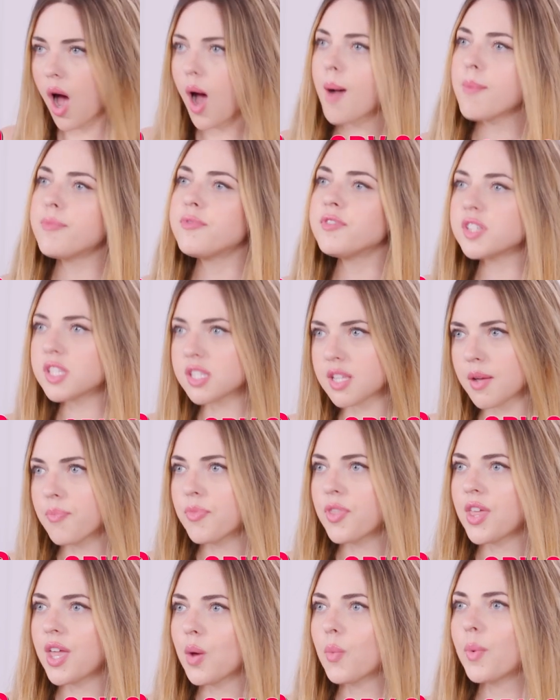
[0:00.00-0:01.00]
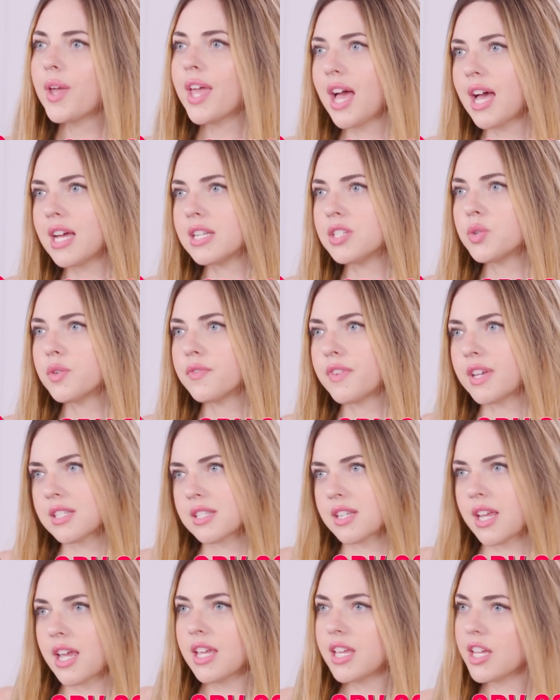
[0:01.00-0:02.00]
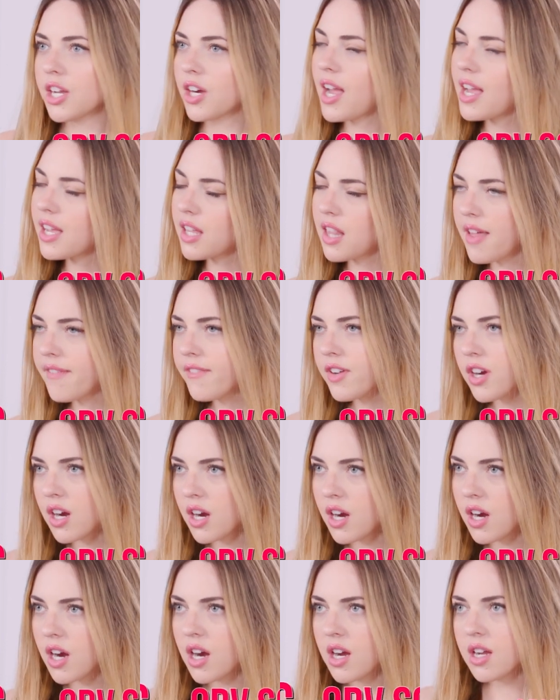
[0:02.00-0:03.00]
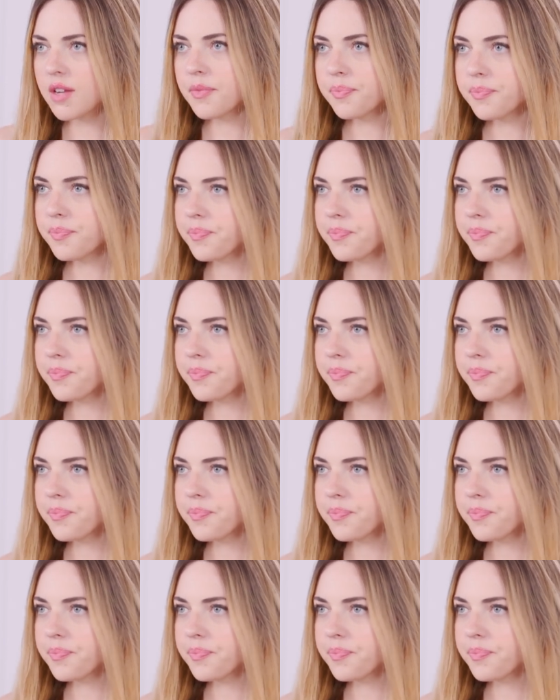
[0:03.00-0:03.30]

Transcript: of something we had to investigate here at Clevver. So